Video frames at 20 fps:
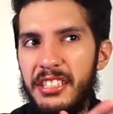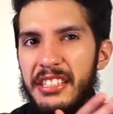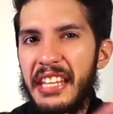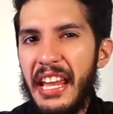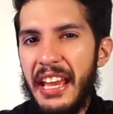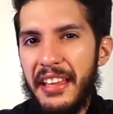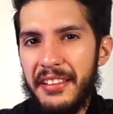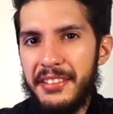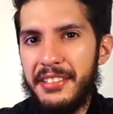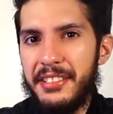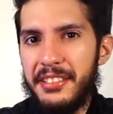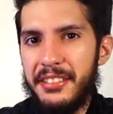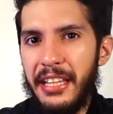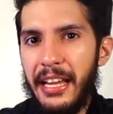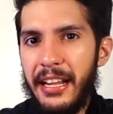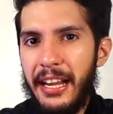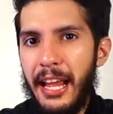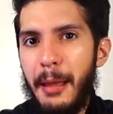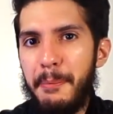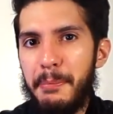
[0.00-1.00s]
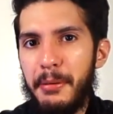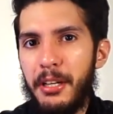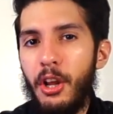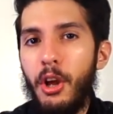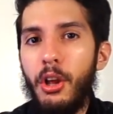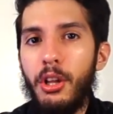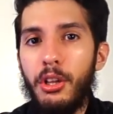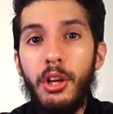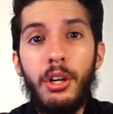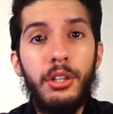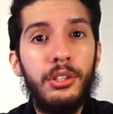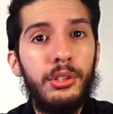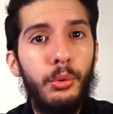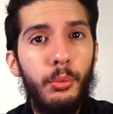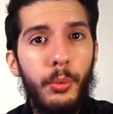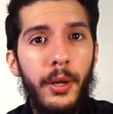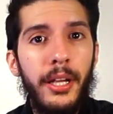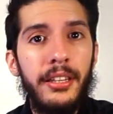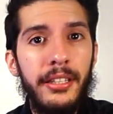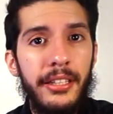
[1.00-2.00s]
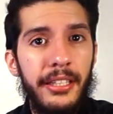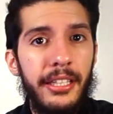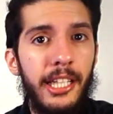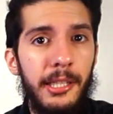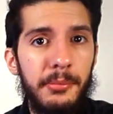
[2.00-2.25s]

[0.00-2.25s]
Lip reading: deaths that happened along the way leading